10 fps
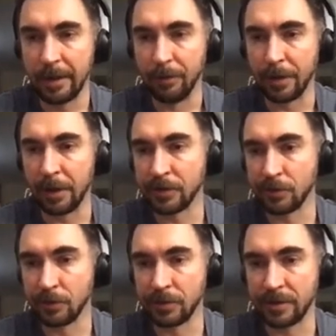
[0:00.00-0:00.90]
You can also
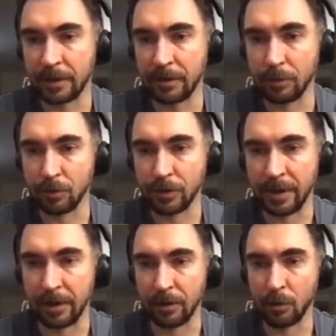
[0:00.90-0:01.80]
use technologies
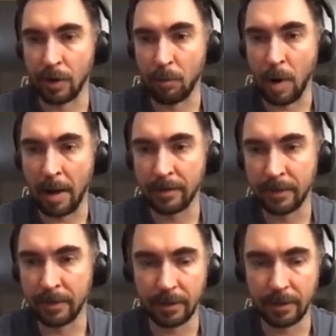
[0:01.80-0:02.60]
like LoRaWAN.